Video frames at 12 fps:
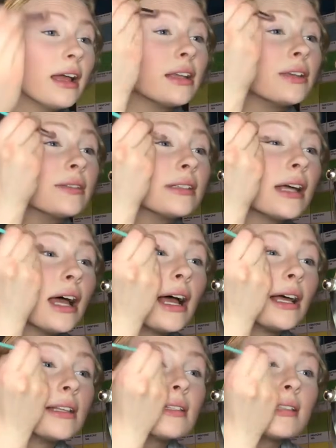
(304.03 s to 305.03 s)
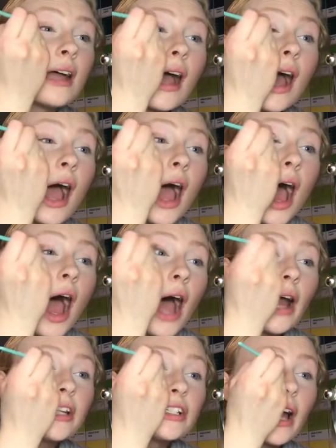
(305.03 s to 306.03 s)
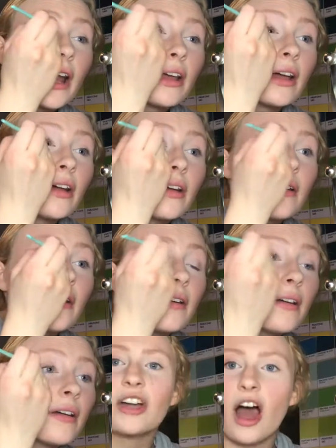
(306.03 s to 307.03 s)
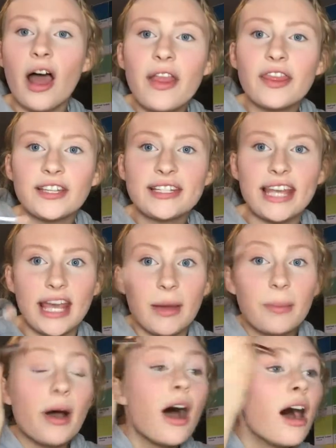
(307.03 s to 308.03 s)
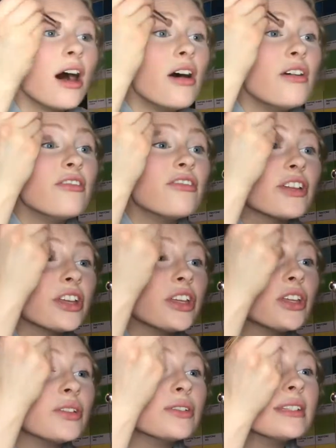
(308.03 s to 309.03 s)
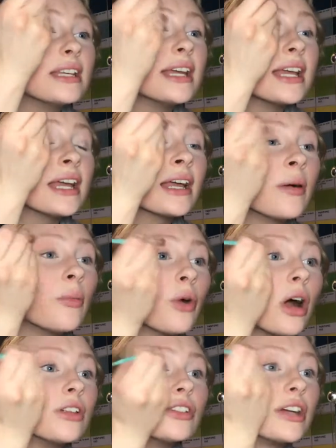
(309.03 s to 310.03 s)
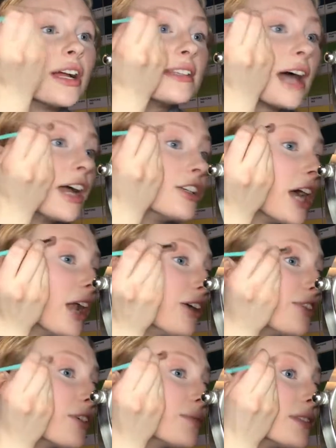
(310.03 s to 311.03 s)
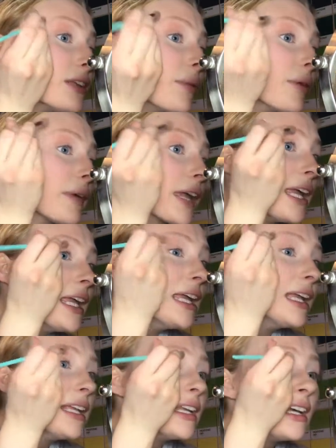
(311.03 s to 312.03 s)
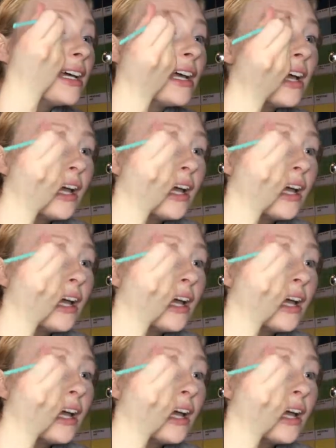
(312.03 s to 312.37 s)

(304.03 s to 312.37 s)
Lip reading: use it as eyeshadow. Got the tip of using bronzer as eyeshadow from Summer McKeen